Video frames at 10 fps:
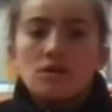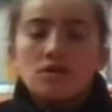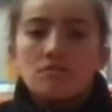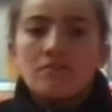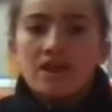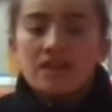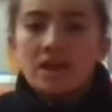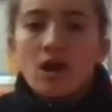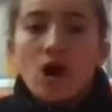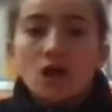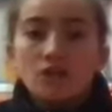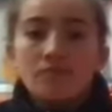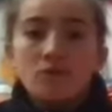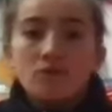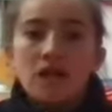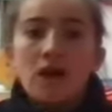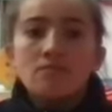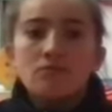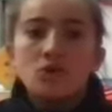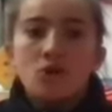To make it harder for
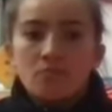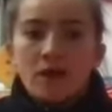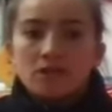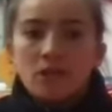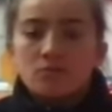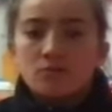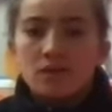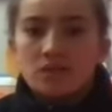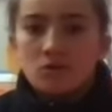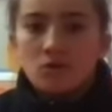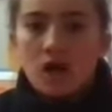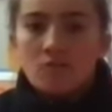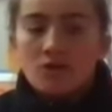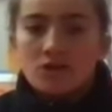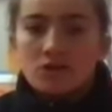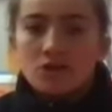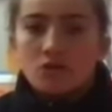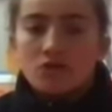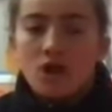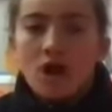yourself, do your press up, squeezing your elbows into your
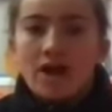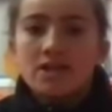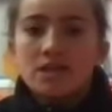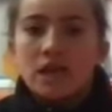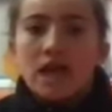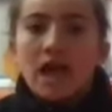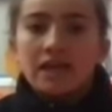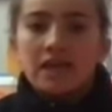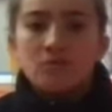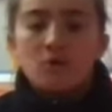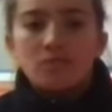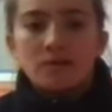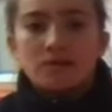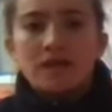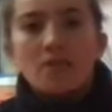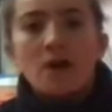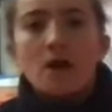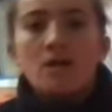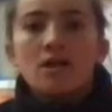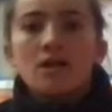side and keep your feet
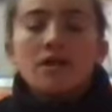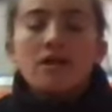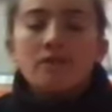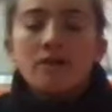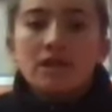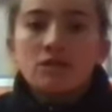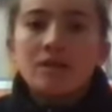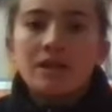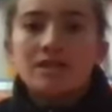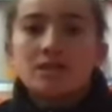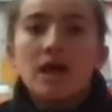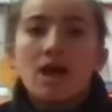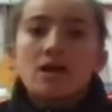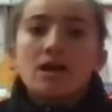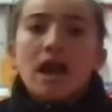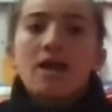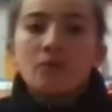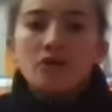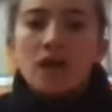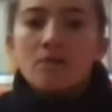together. If you're a little bit littler, have
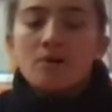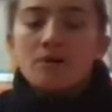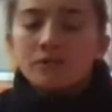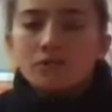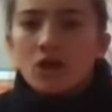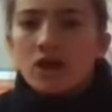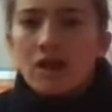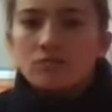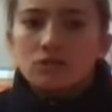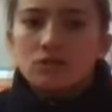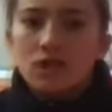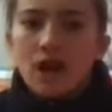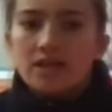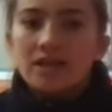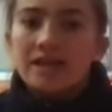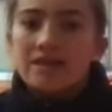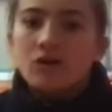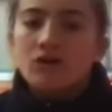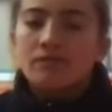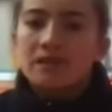those elbows just going out to the side and keep
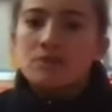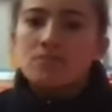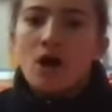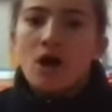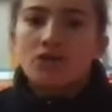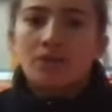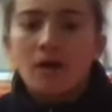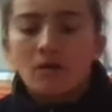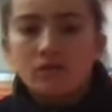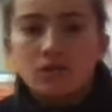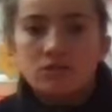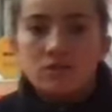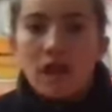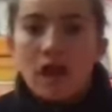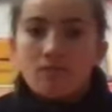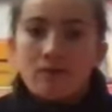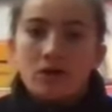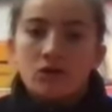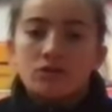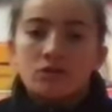those feet apart, and that will just help make
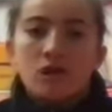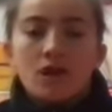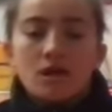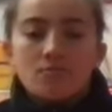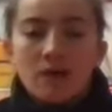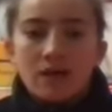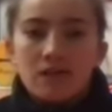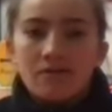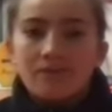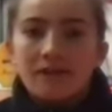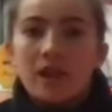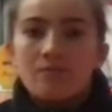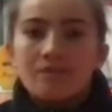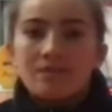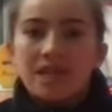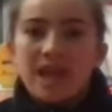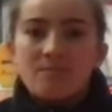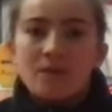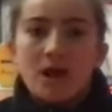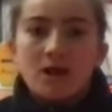those press up feel a little bit
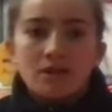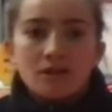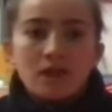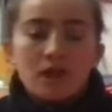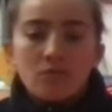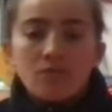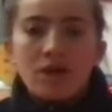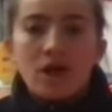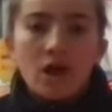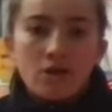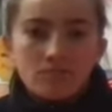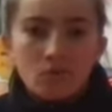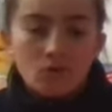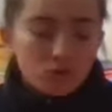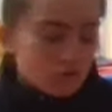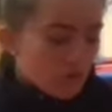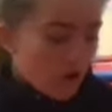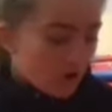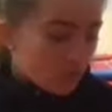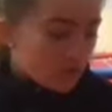stabler, a little bit more
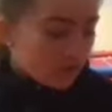controlled.